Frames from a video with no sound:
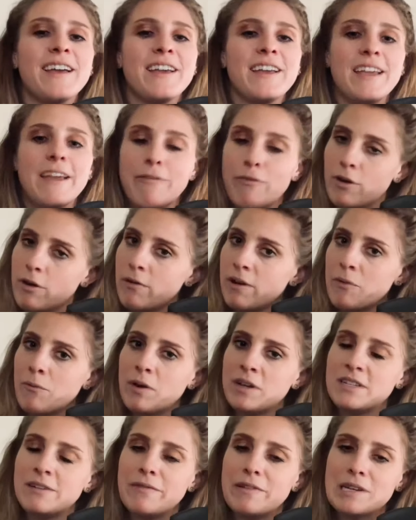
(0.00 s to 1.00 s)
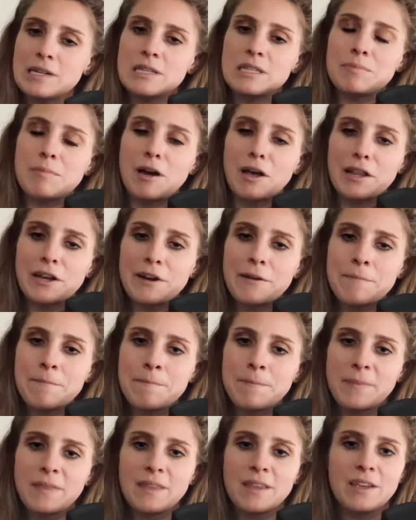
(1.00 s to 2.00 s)
If we're going one division smaller,
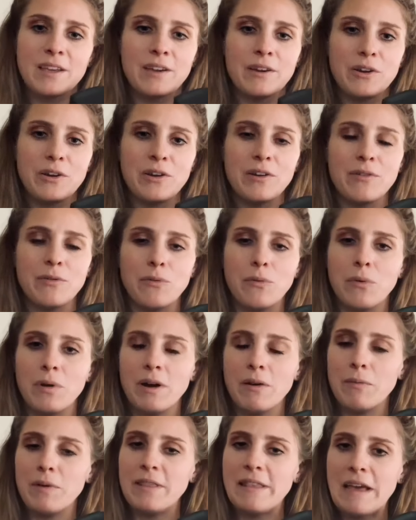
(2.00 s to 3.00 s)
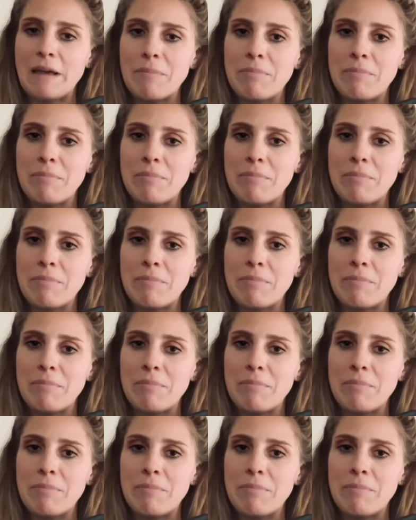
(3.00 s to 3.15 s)
what would that